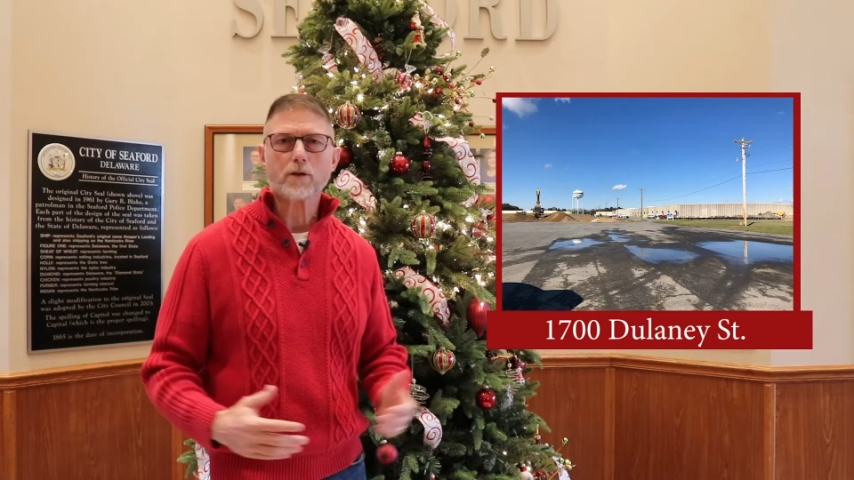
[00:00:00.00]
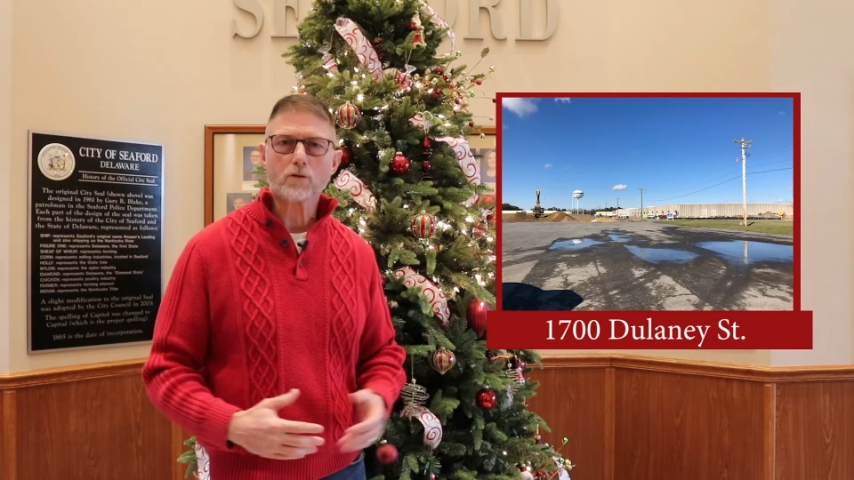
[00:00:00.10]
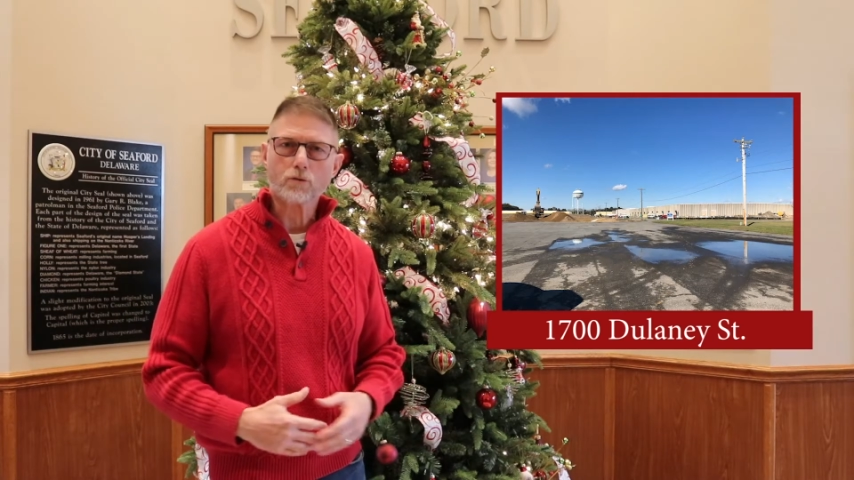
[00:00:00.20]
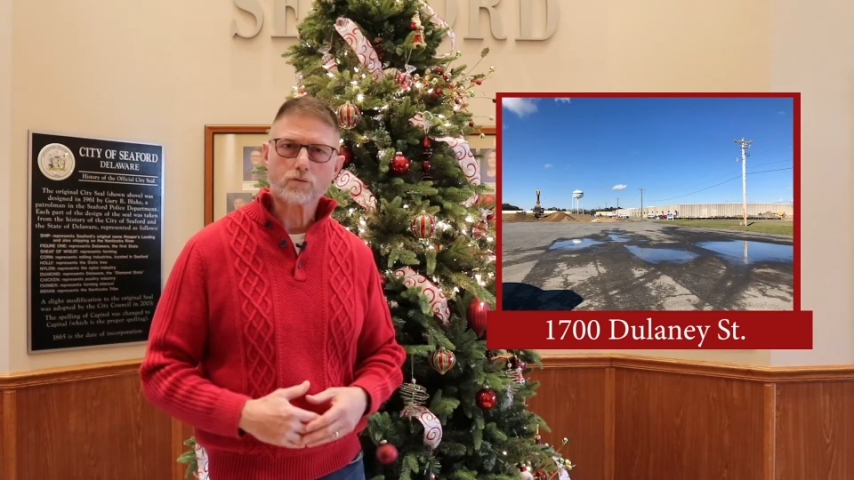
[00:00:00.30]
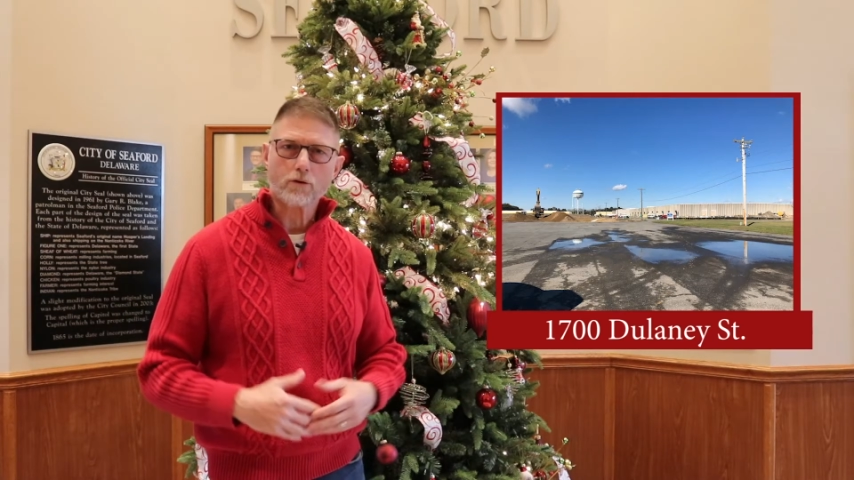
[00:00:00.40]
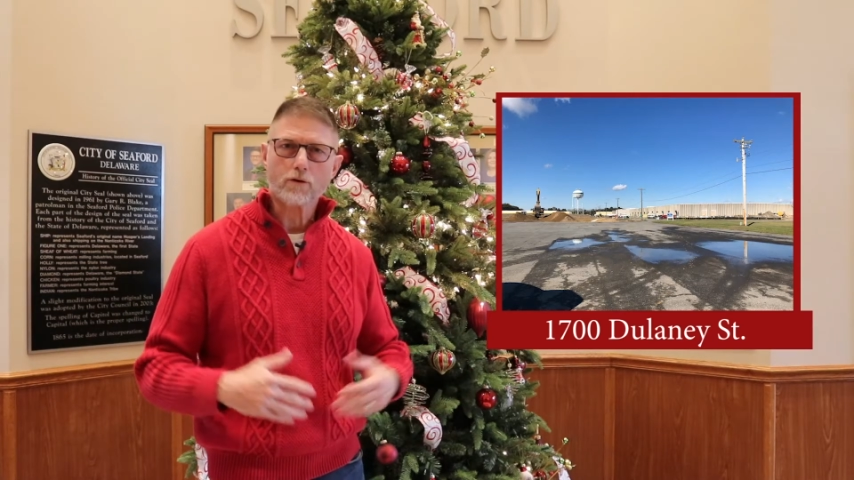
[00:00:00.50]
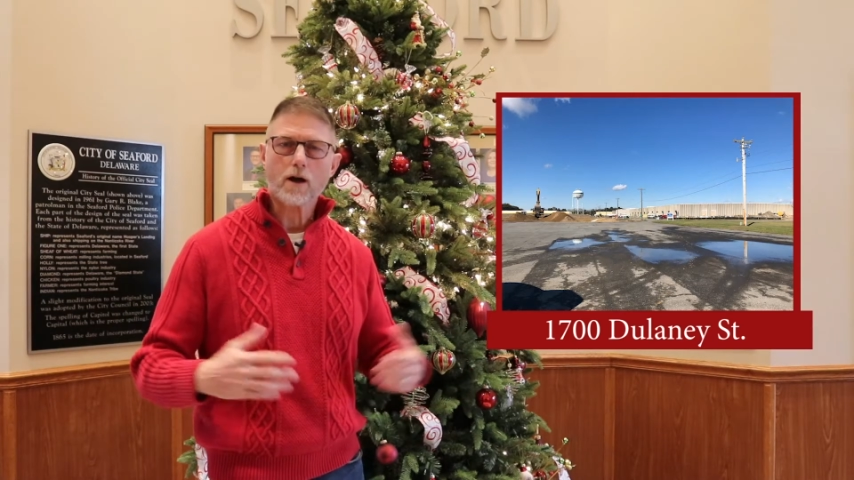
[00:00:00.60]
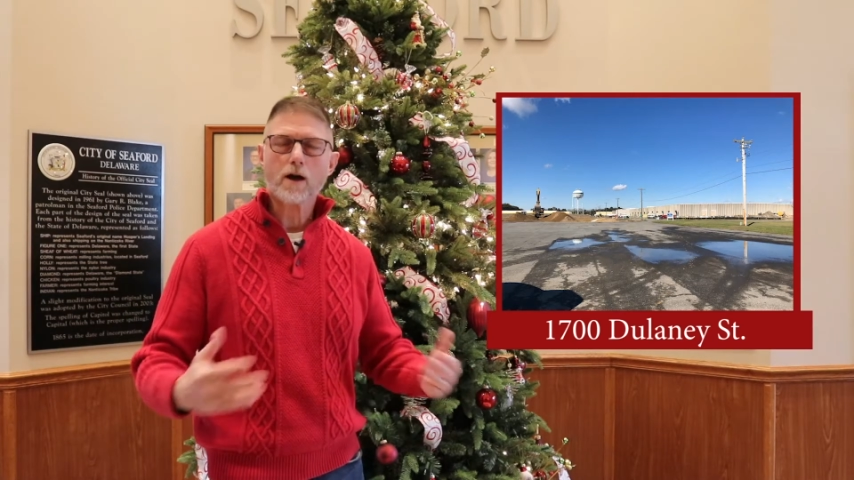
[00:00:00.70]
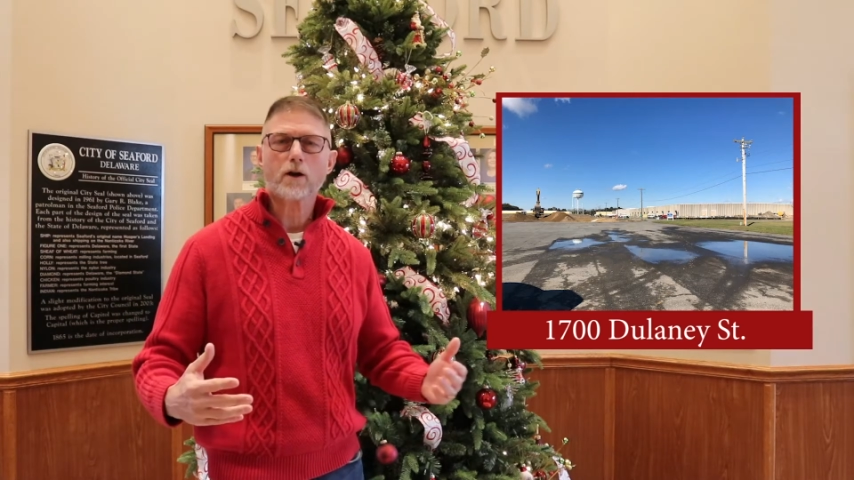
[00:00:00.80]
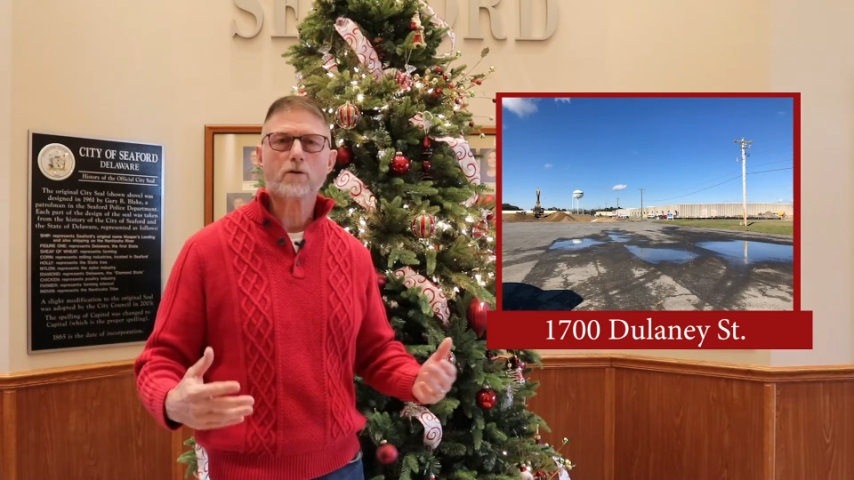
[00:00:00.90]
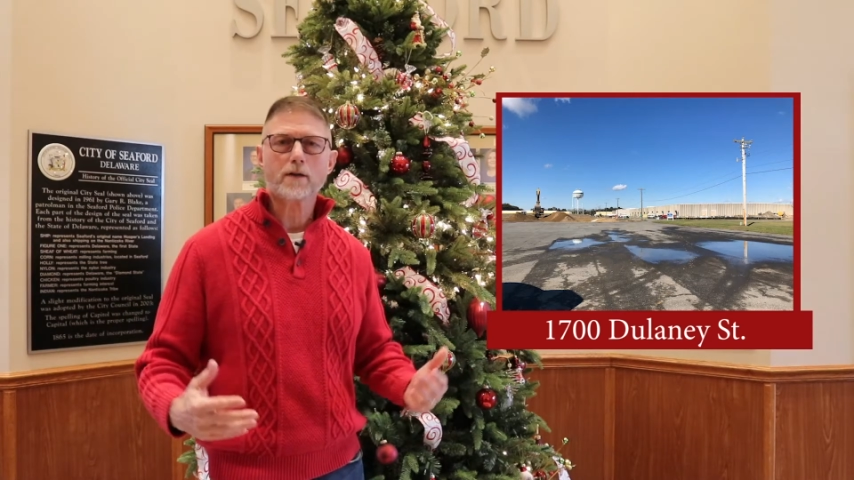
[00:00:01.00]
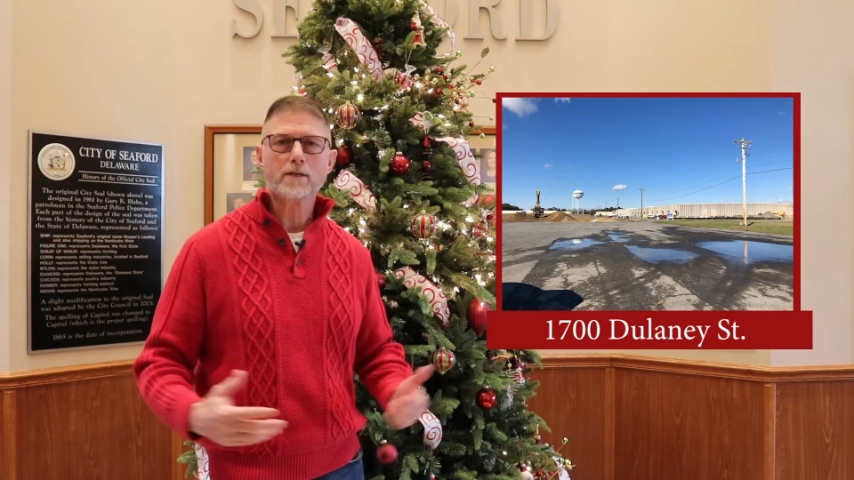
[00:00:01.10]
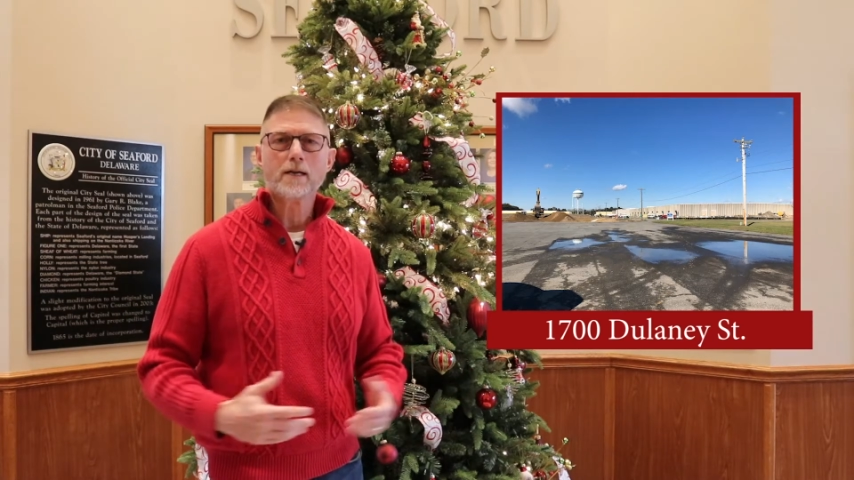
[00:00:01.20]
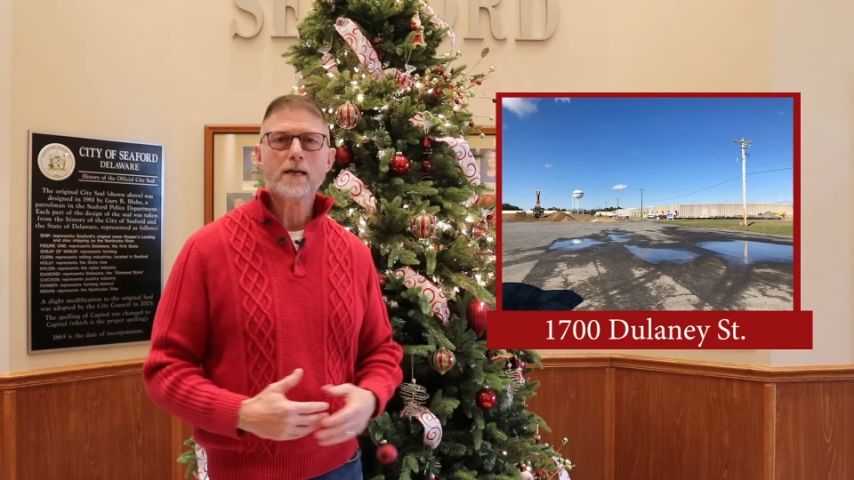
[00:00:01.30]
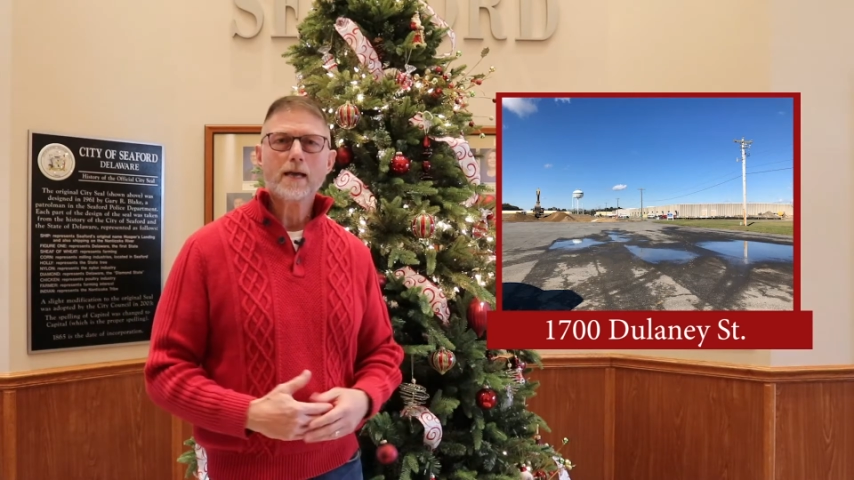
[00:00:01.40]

and they'll start hiring